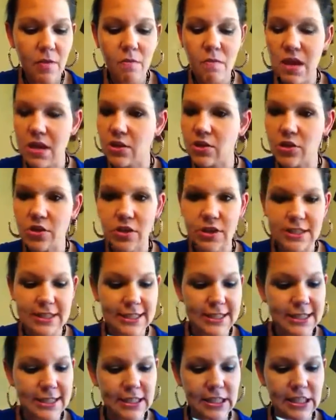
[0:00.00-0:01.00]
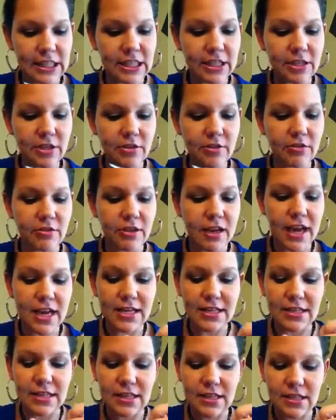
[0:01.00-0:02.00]
make sure it's still
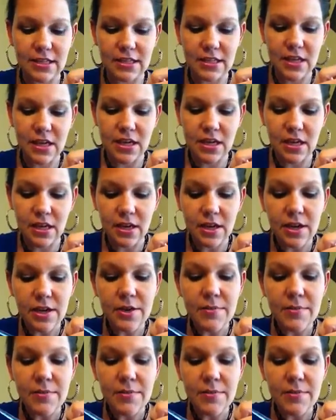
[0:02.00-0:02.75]
nice and snug.